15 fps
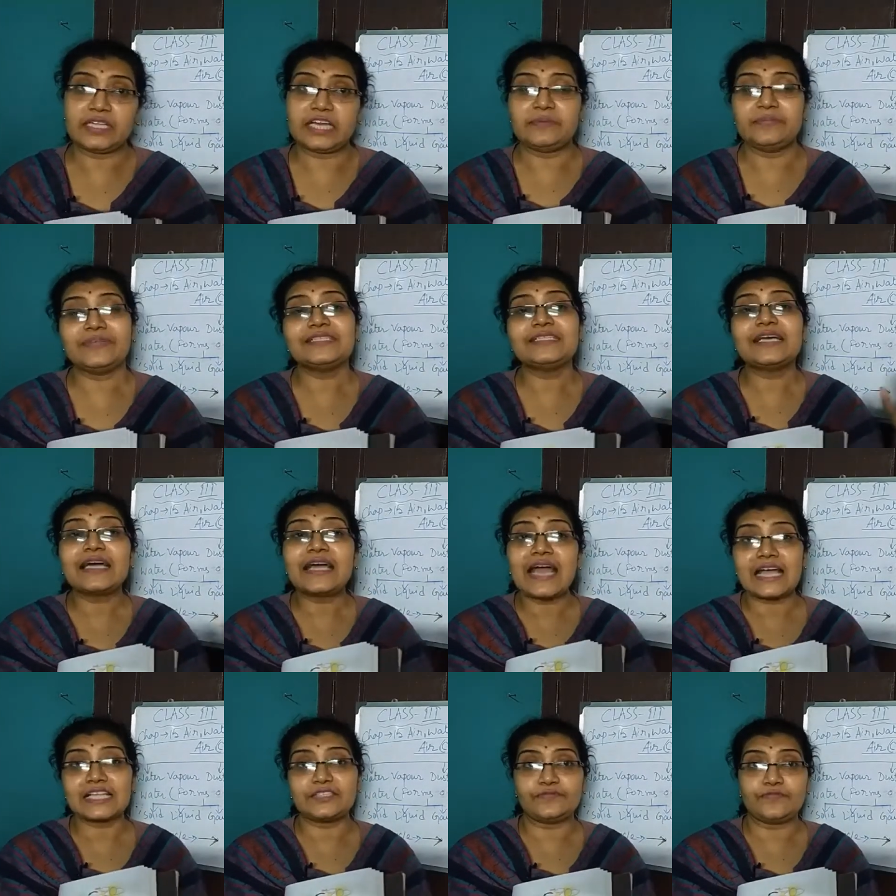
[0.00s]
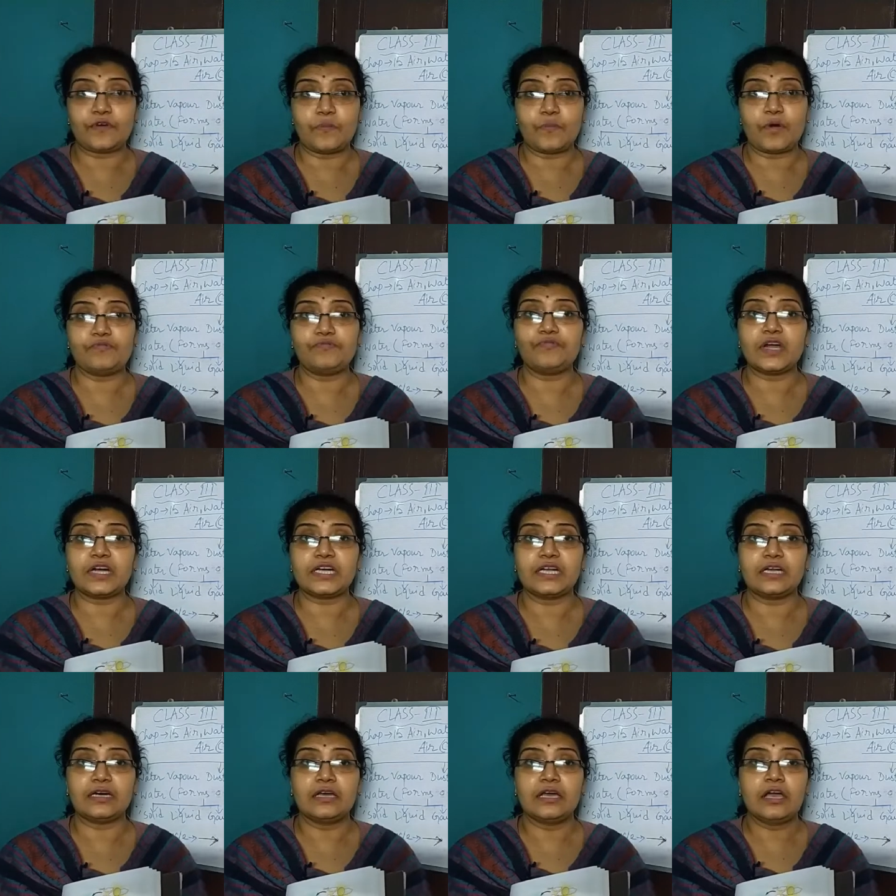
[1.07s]
That means the gas form of
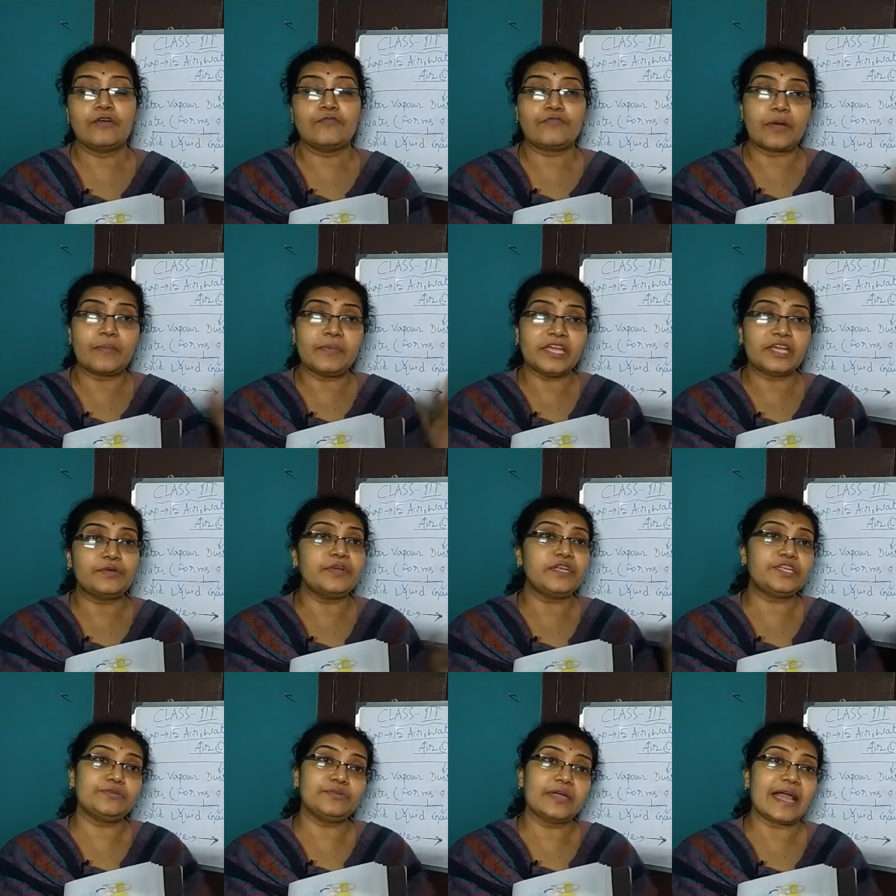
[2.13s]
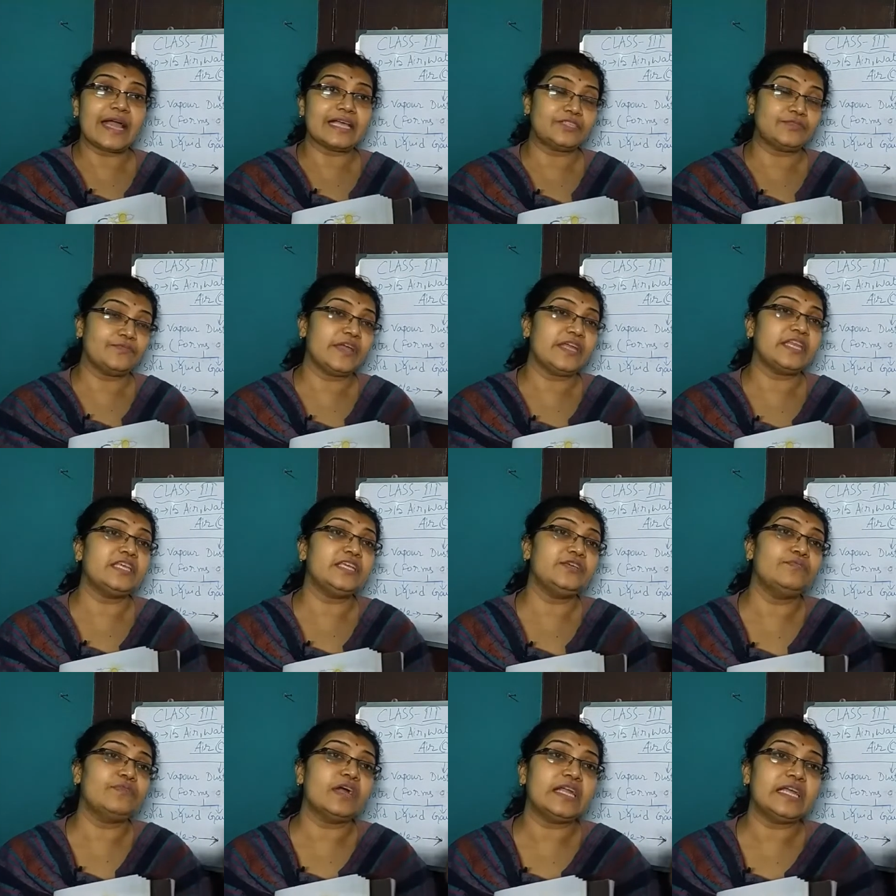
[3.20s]
water, from liquid to gas when
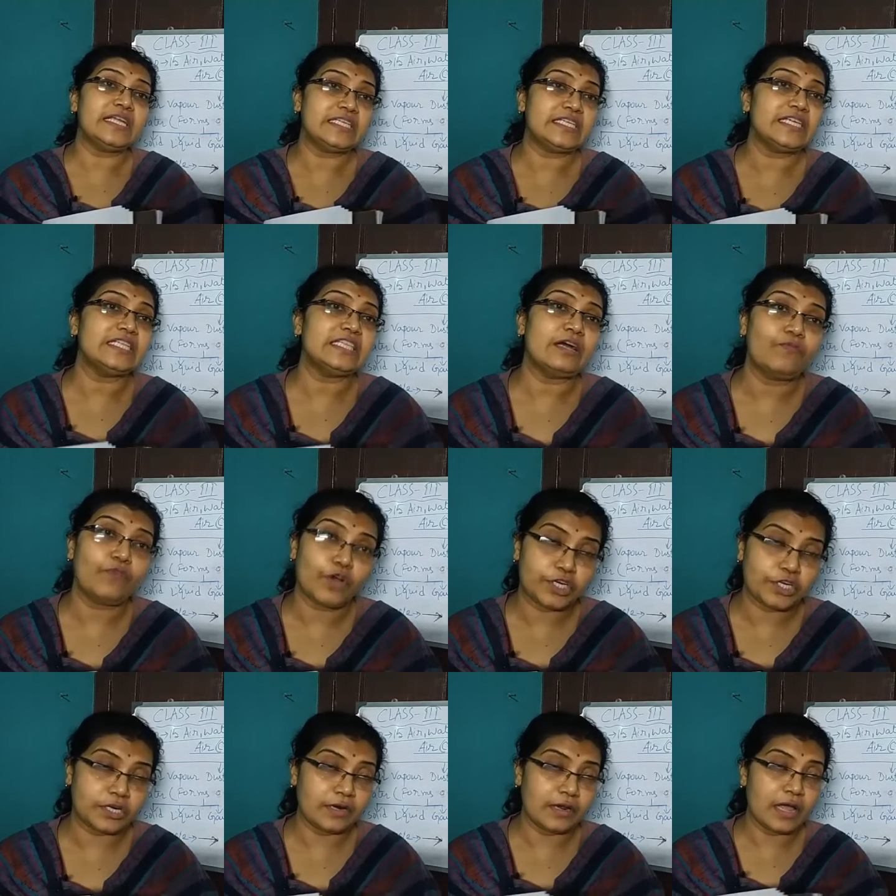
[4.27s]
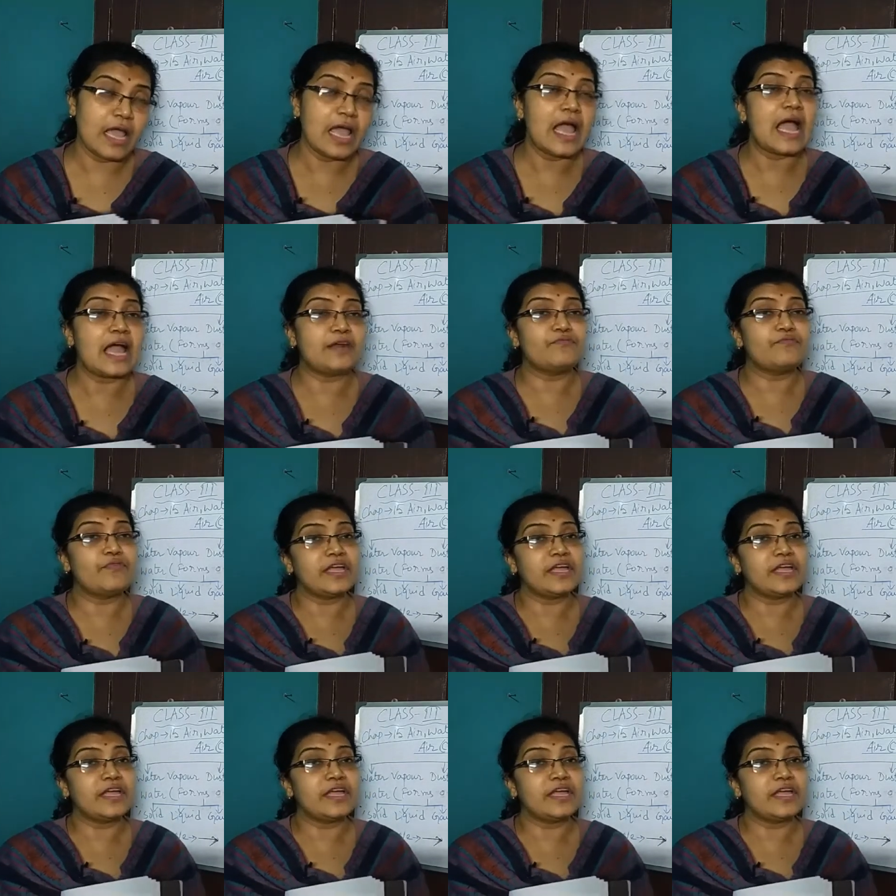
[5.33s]
you are heating the water. And